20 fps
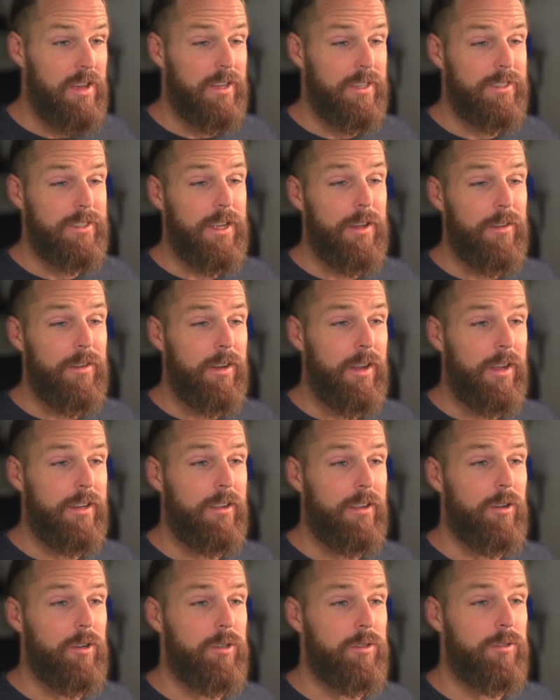Seventy nine
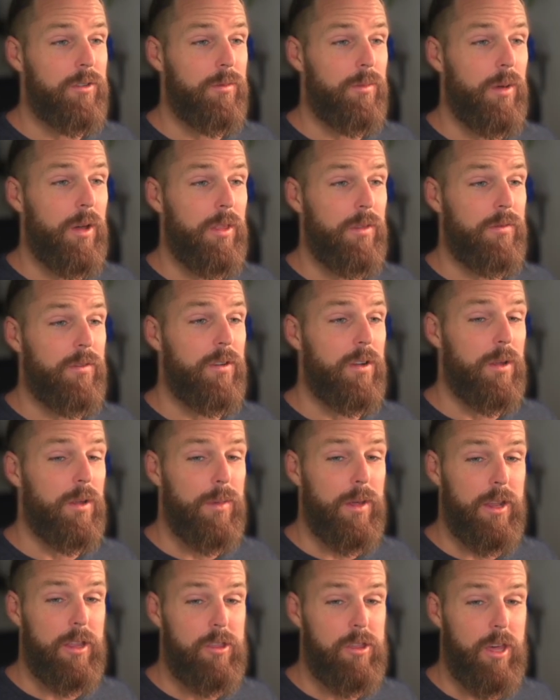dollars a month for an
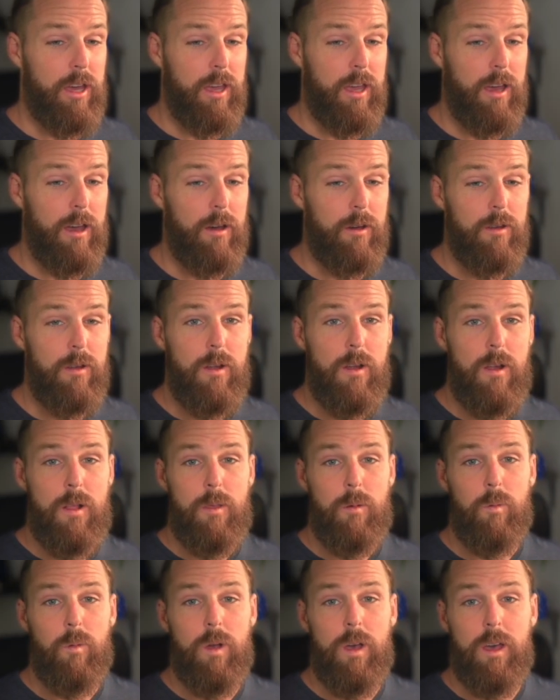embedded checkout.
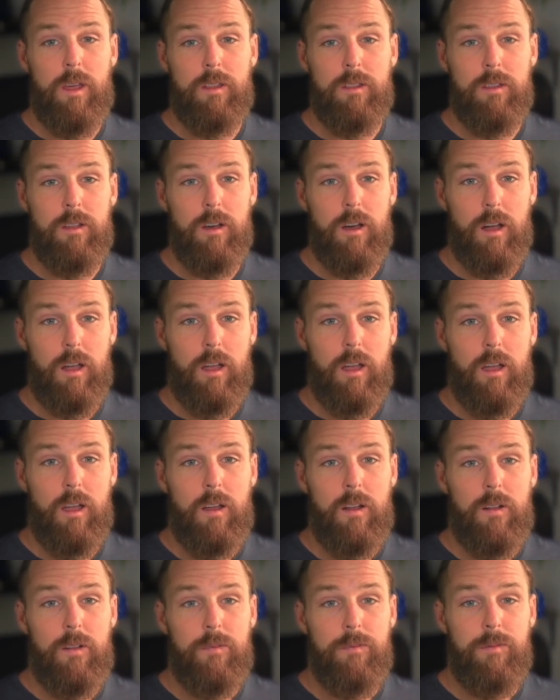When look,
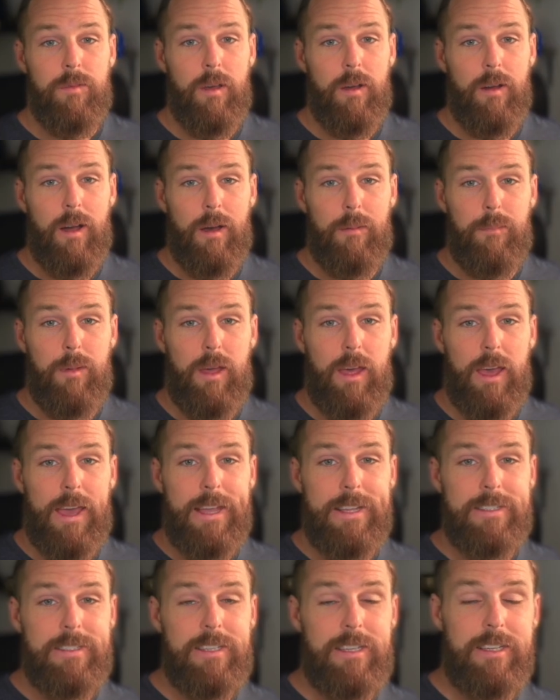I'm at
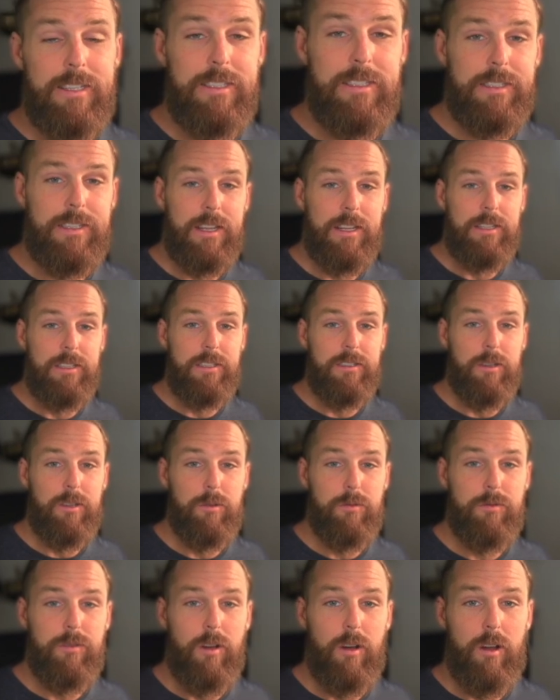eighteen cents so
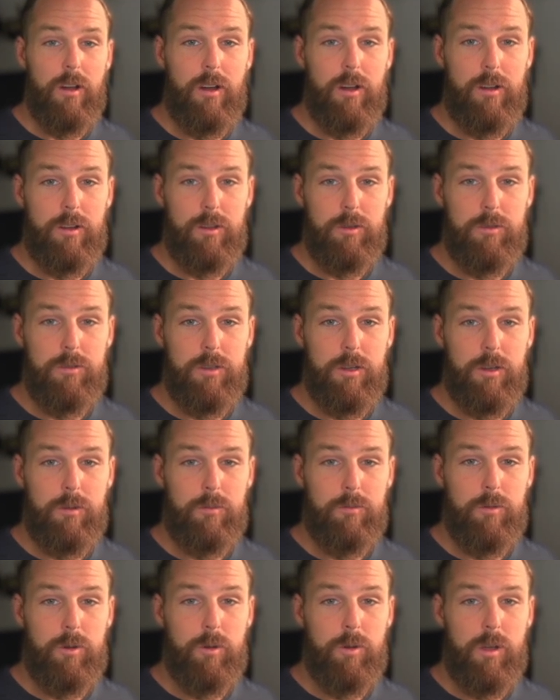far using
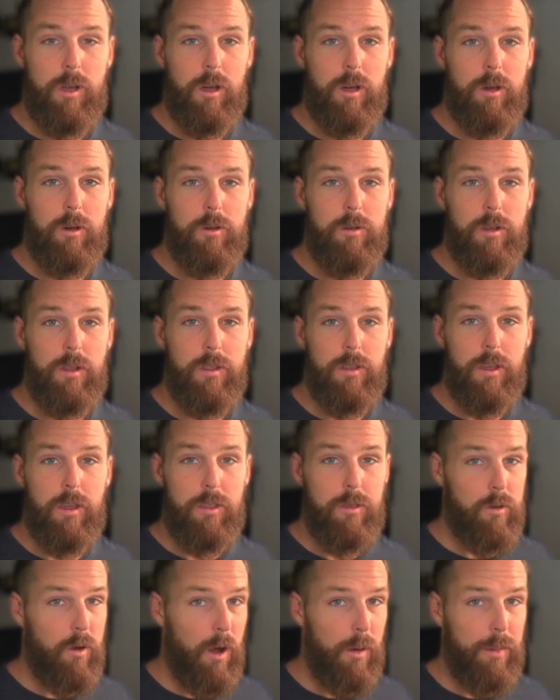Roo and the
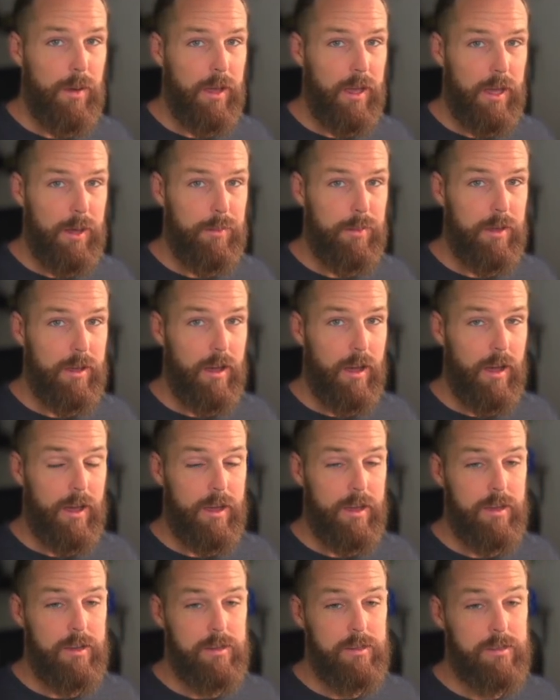Anthropic API.
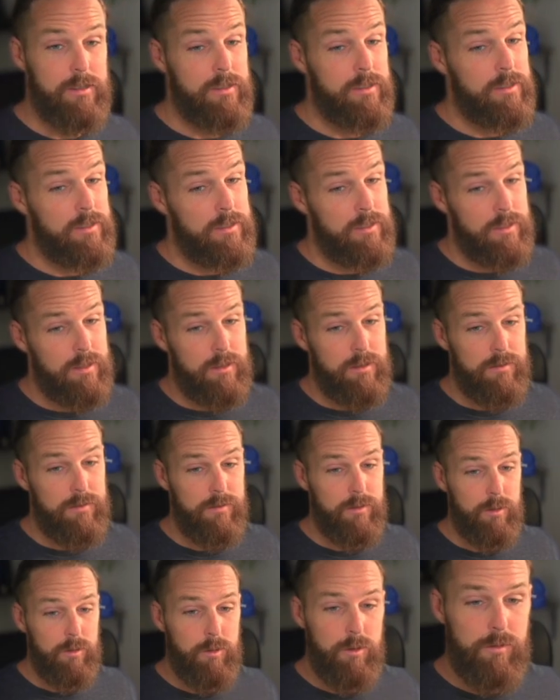
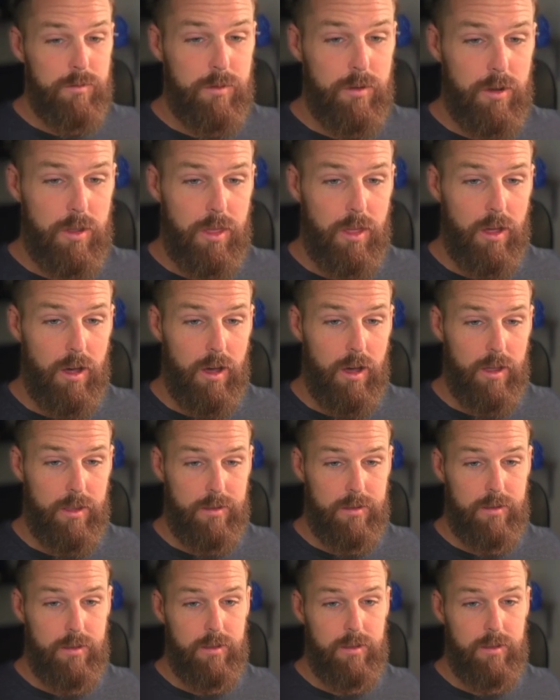Food for thought.